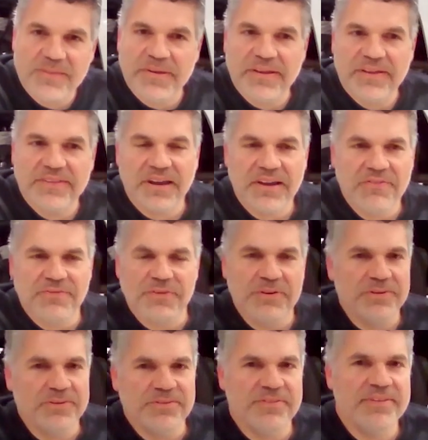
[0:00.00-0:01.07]
I mean, a
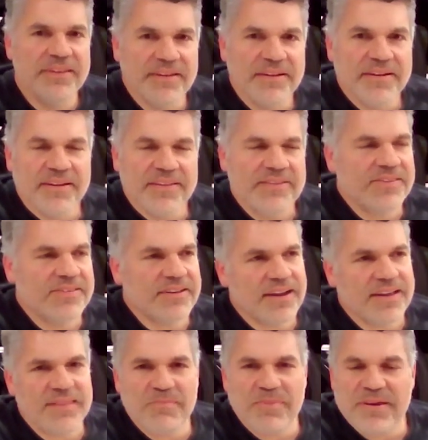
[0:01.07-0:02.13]
Typhoon that's
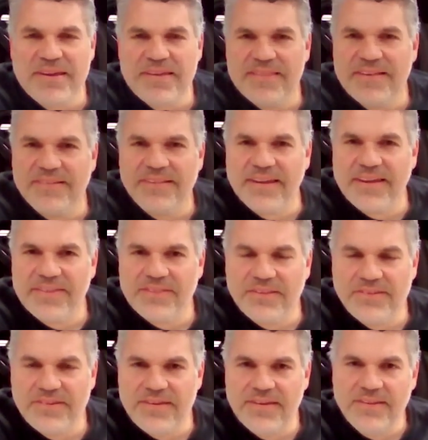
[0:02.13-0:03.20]
kind of beat is like in the
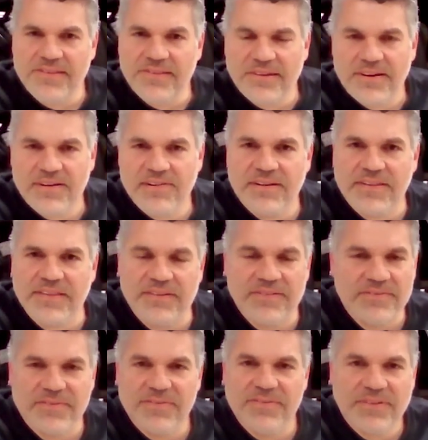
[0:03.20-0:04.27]
teens here,
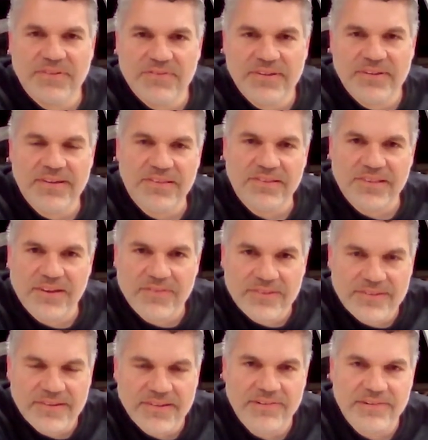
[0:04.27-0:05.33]
15,
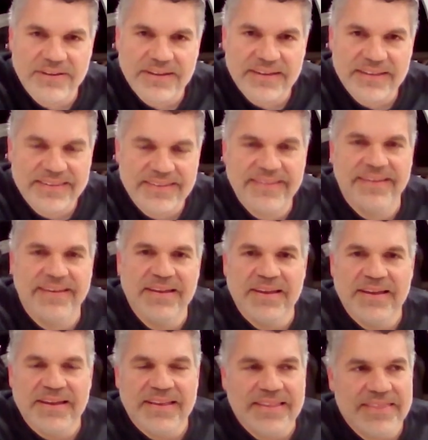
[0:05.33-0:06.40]
17 grand.
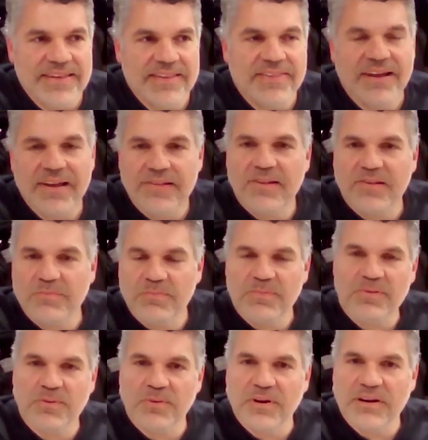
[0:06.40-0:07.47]
The nicest
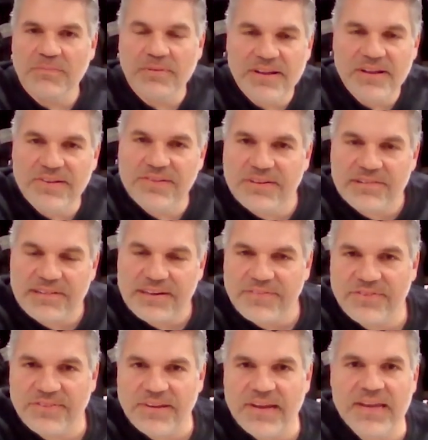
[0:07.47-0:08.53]
square blazer I've
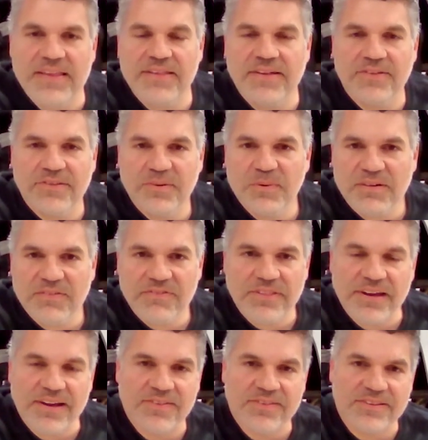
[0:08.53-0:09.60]
seen is
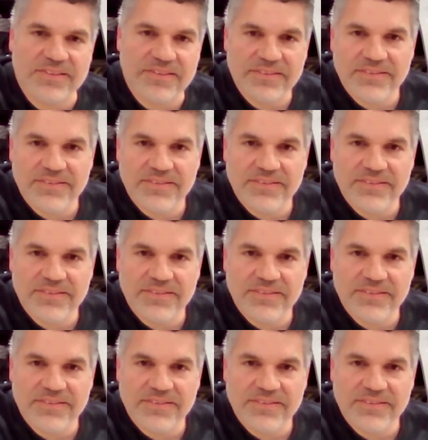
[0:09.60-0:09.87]
12,000.